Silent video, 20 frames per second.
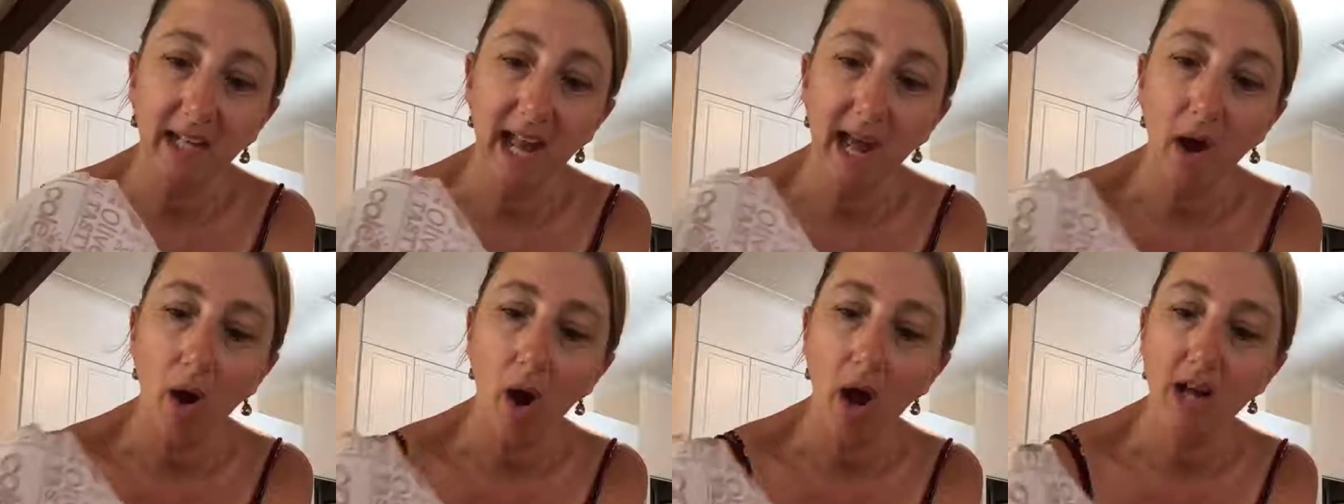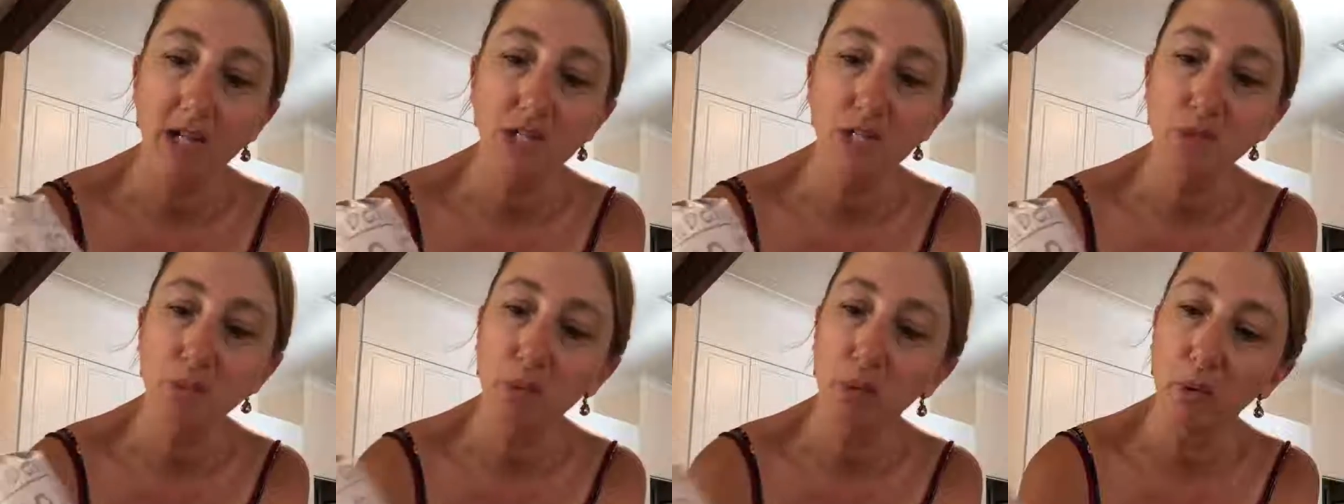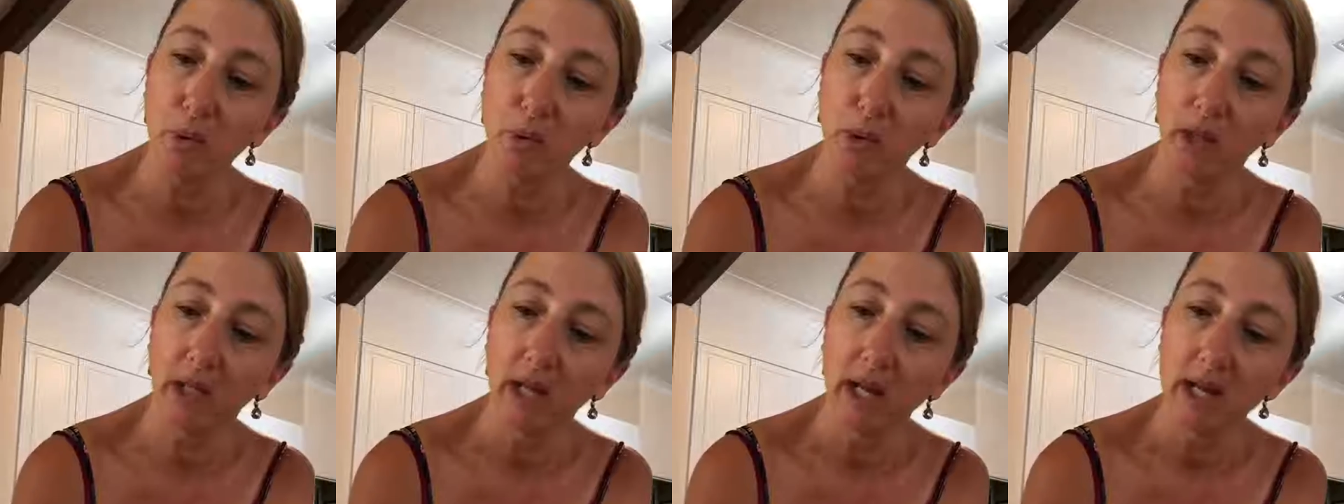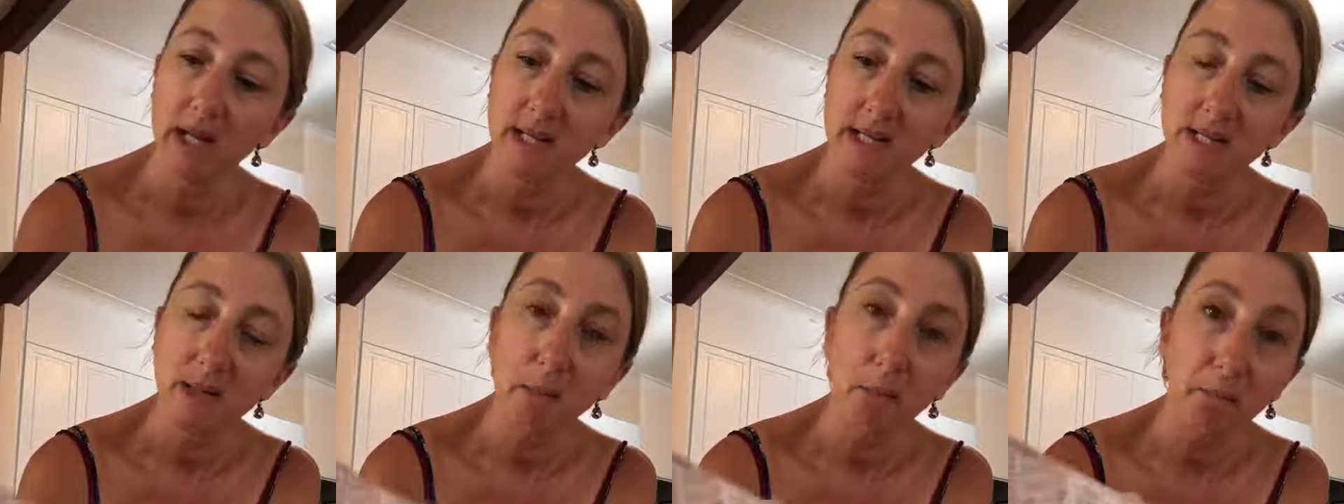Now I just bought
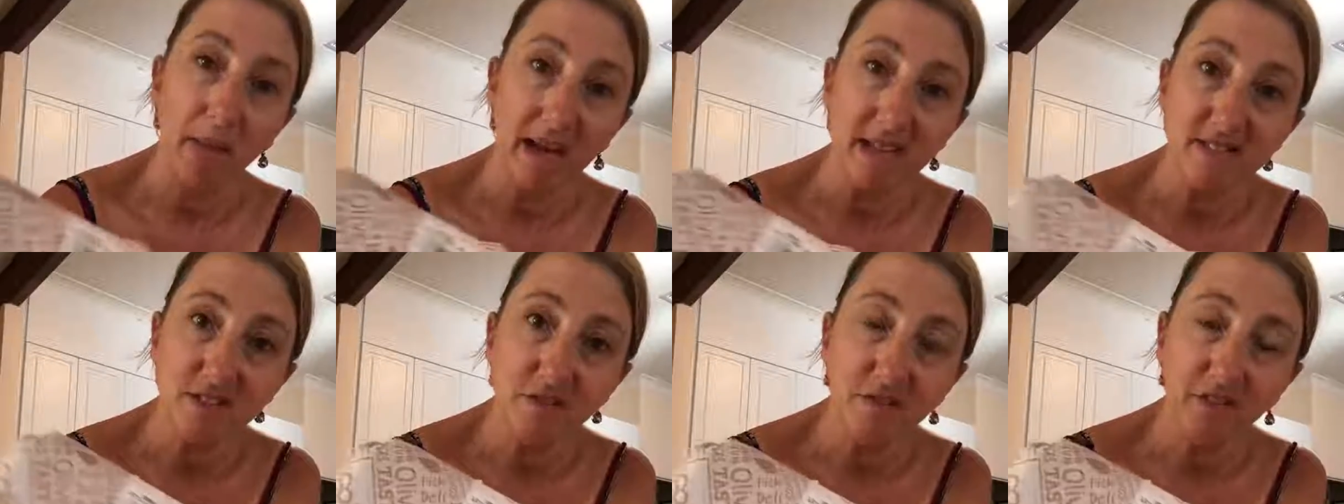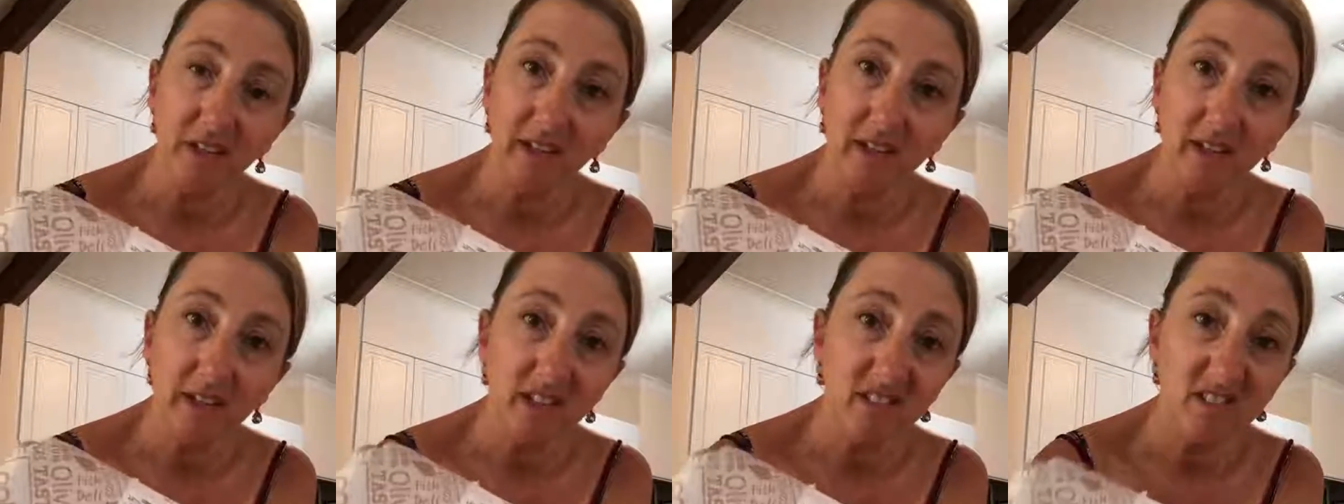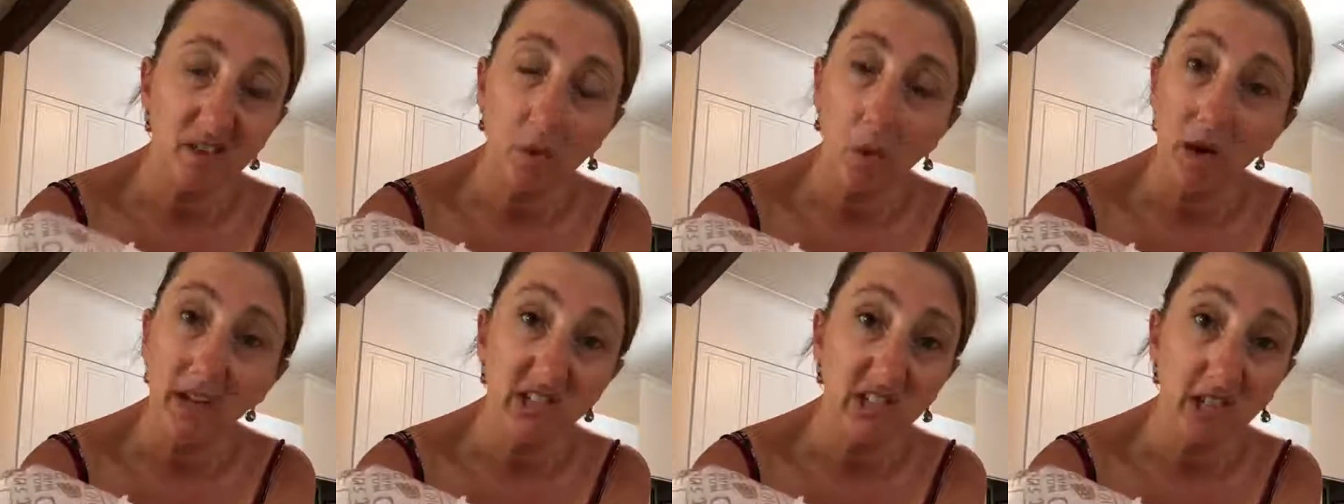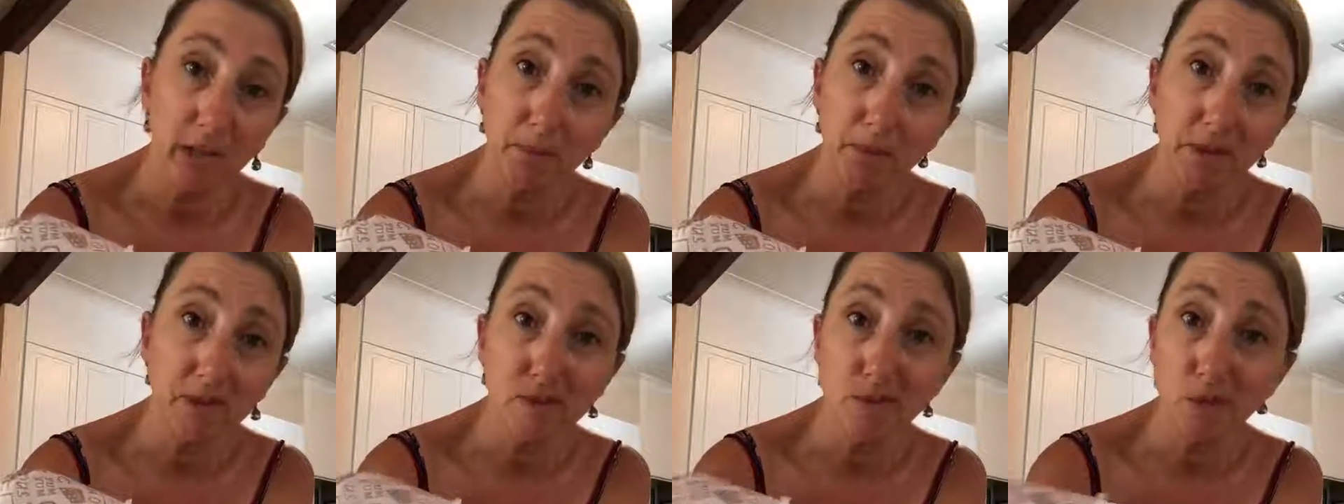some bass fillet. It's quite
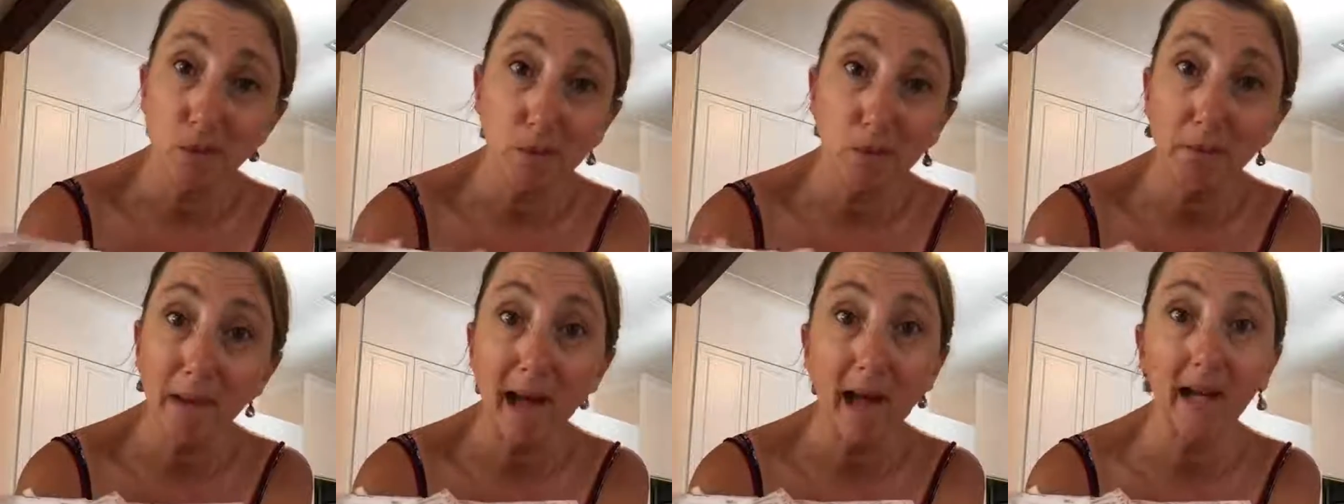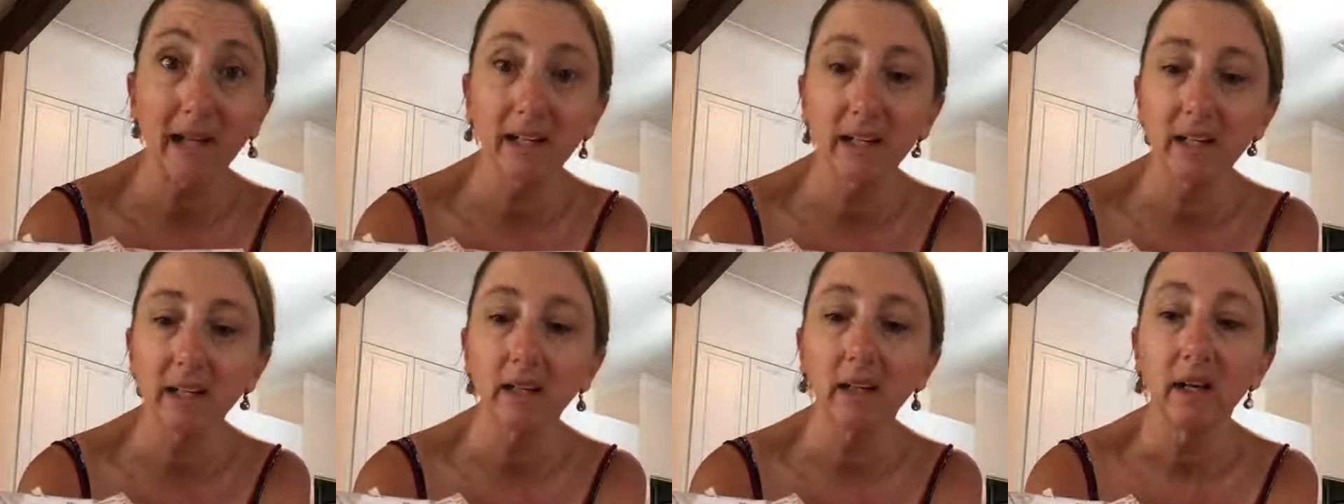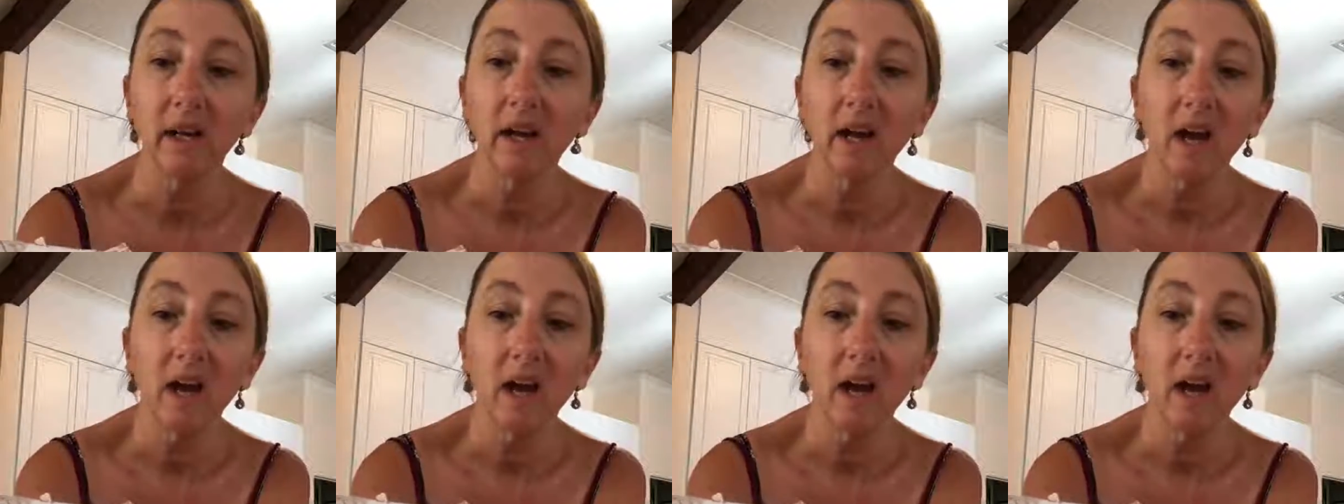cheap at the supermarket.